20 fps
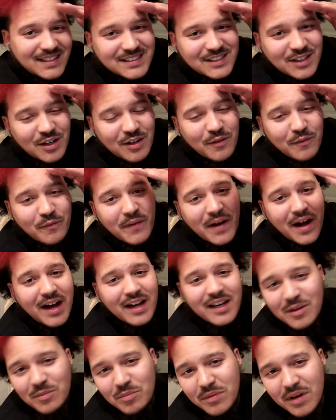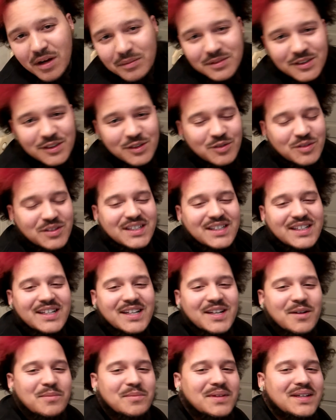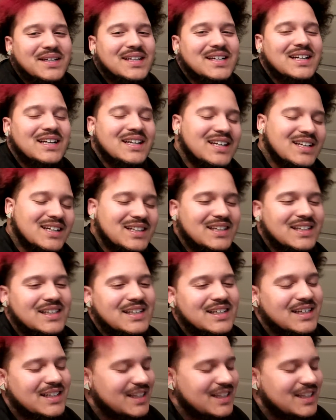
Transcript: Turn the volume up so you can hear me clearly.